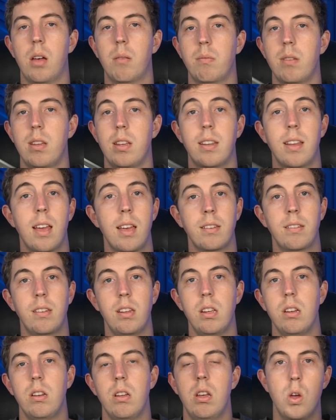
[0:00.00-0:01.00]
in
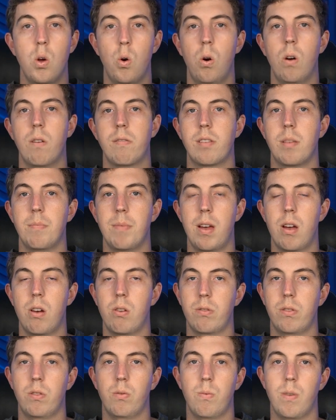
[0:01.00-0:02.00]
testing, or if
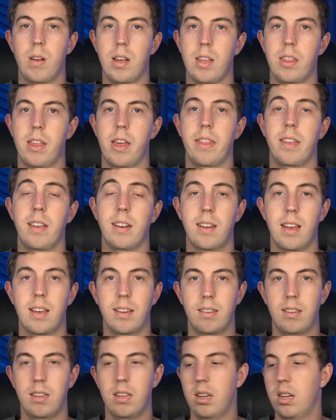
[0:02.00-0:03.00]
somehow the way that they
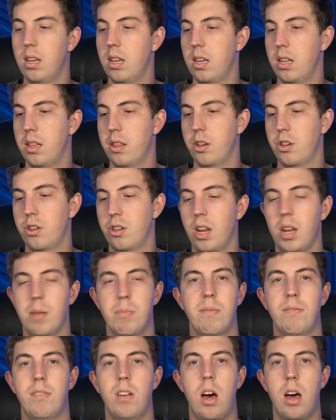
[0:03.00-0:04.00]
test it, the shape
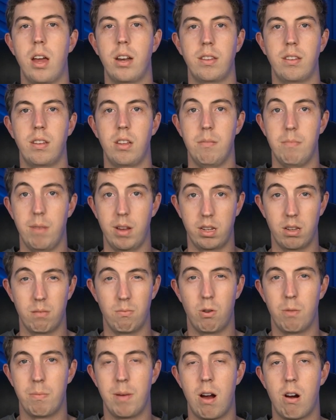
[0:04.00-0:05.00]
of the Odyssey makes it
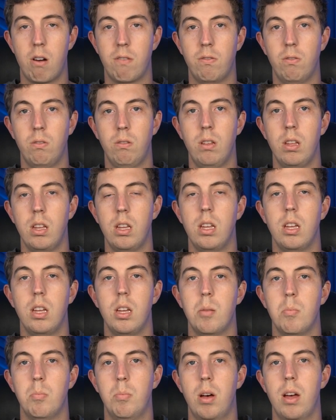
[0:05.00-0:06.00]
more powerful,
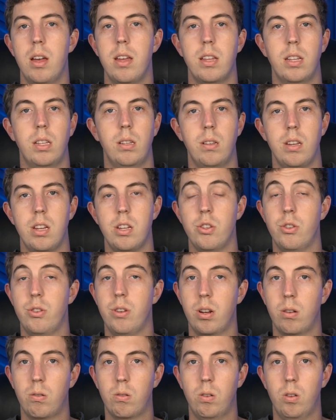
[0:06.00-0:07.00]
But in
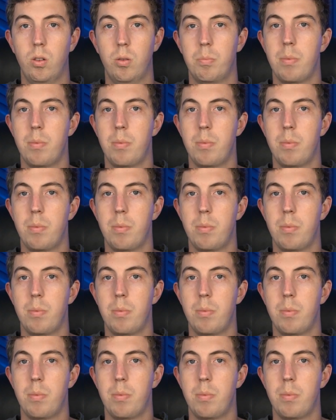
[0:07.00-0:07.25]
general,